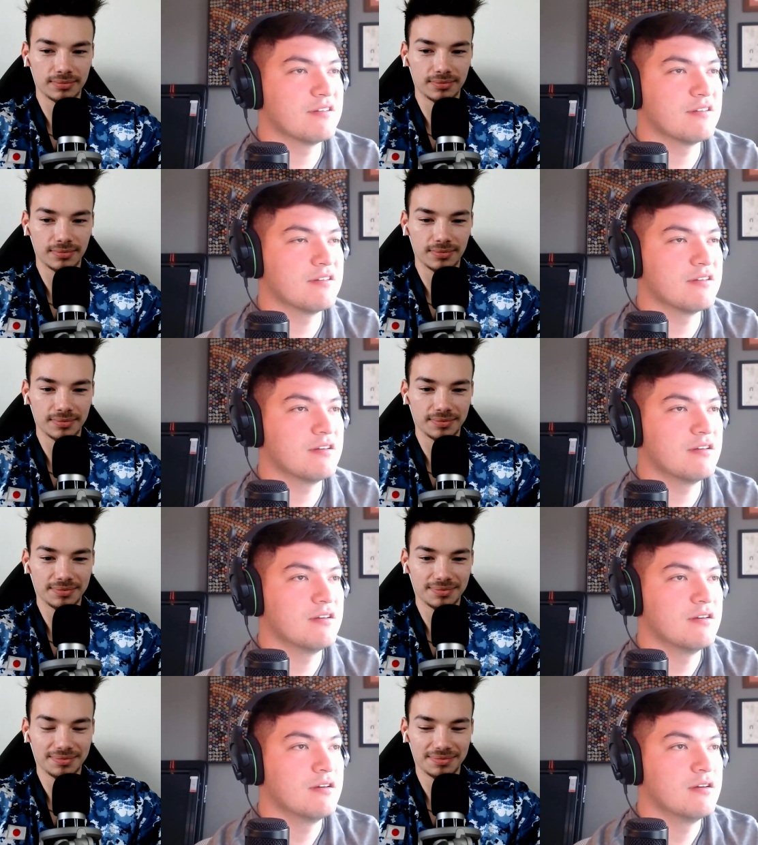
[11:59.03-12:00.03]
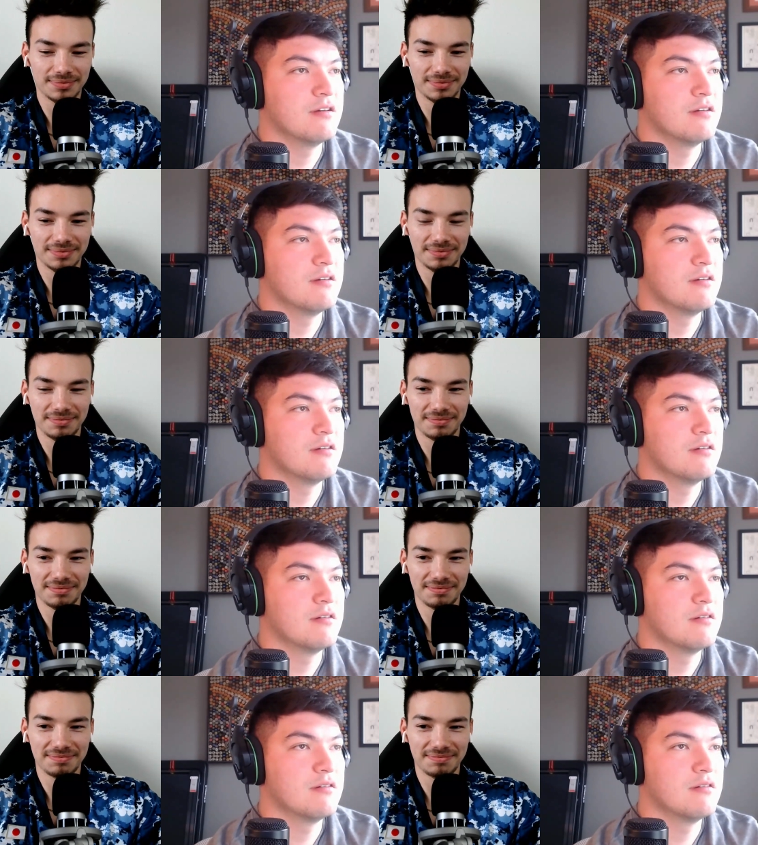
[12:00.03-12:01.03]

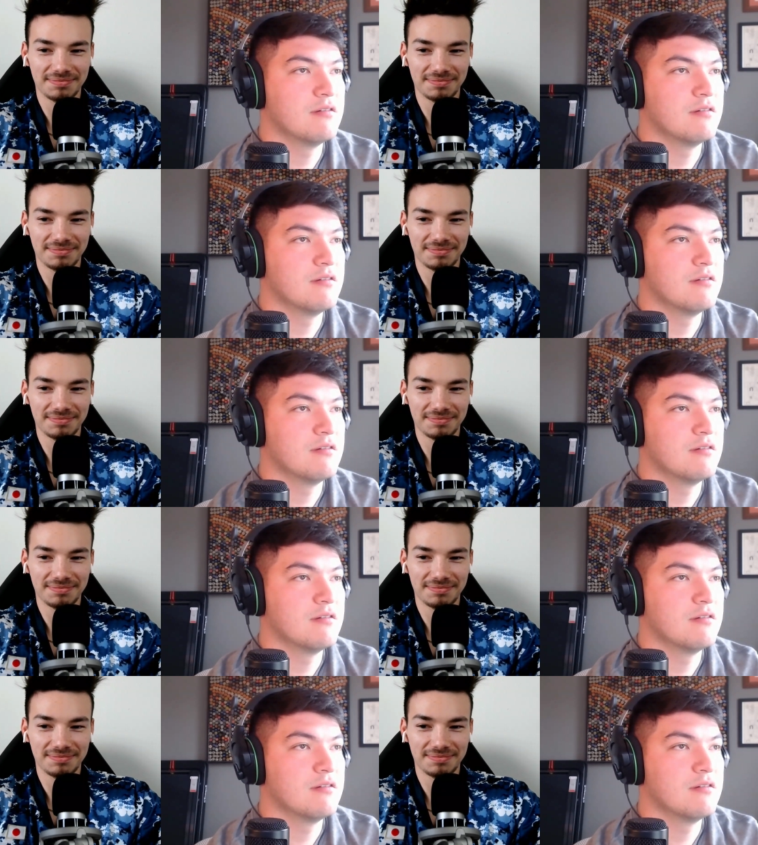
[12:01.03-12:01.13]
[no speech]